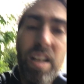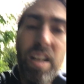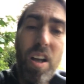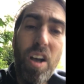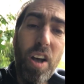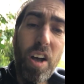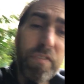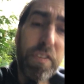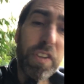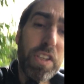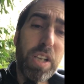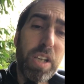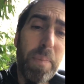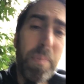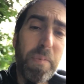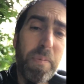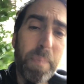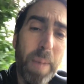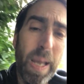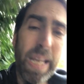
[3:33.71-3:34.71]
Off the top
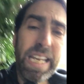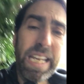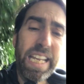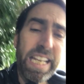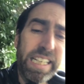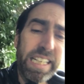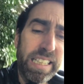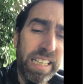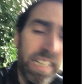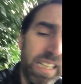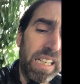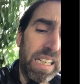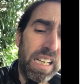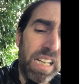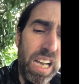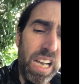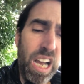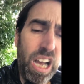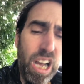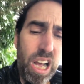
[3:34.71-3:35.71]
of my head,
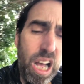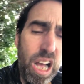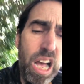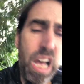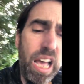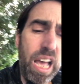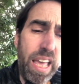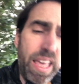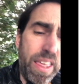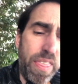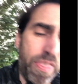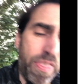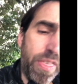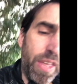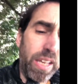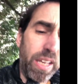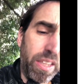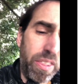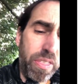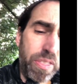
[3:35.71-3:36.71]
I
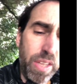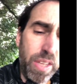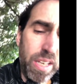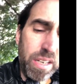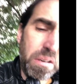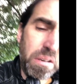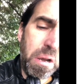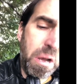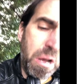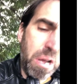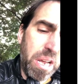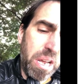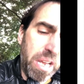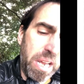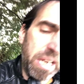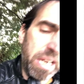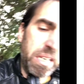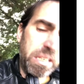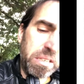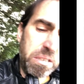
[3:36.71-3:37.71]
think that
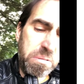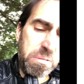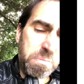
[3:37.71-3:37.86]
I